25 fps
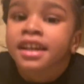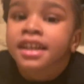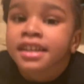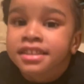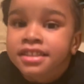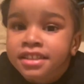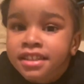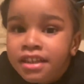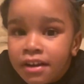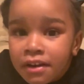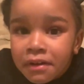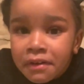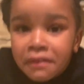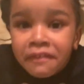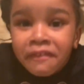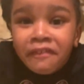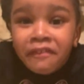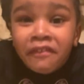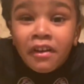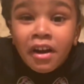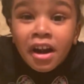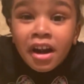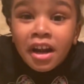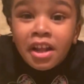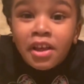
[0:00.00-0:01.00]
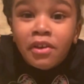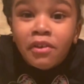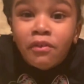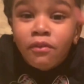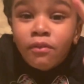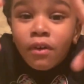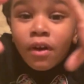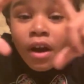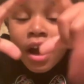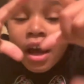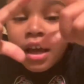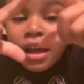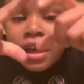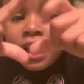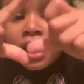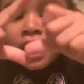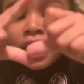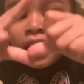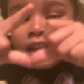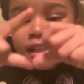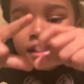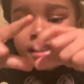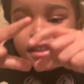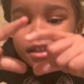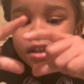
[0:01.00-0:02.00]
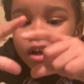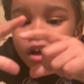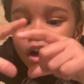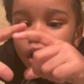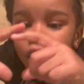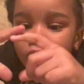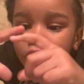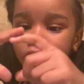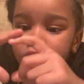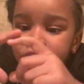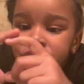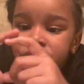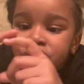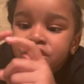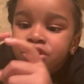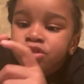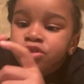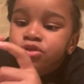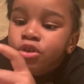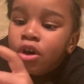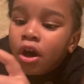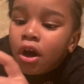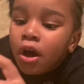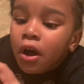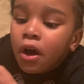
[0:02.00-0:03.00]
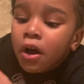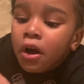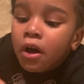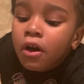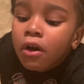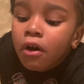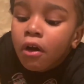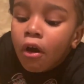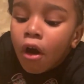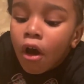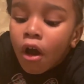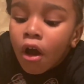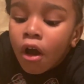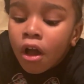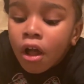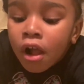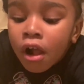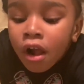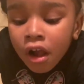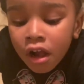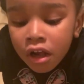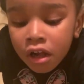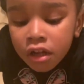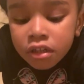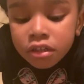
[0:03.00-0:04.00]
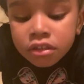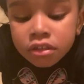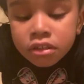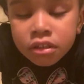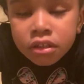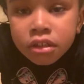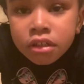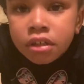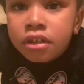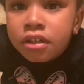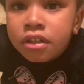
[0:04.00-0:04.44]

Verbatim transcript: There, 41 is called circle. A circle?